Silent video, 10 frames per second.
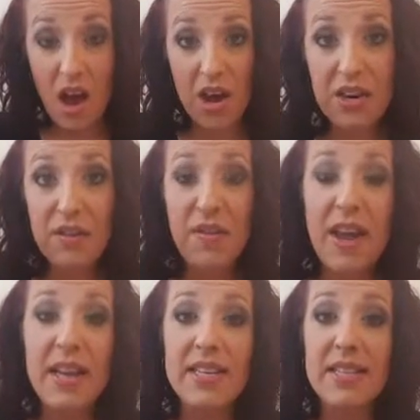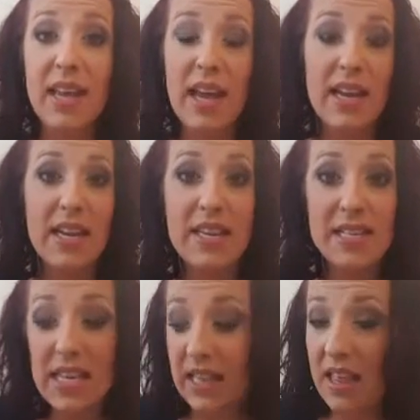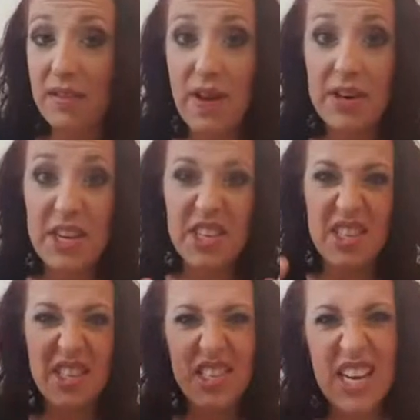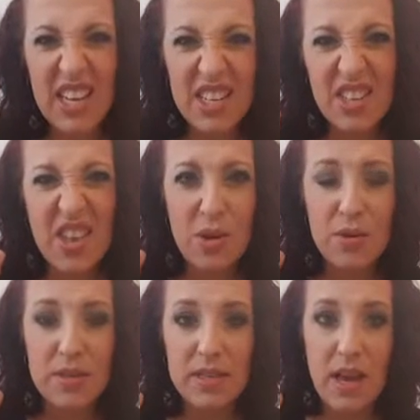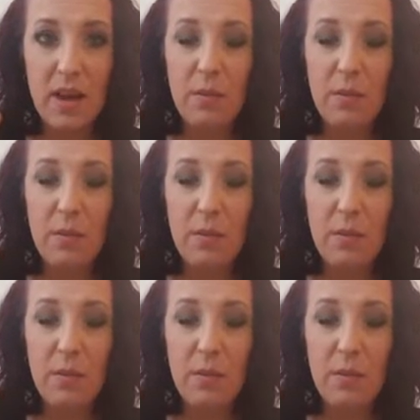on your face and it doesn't let the foundation sink into those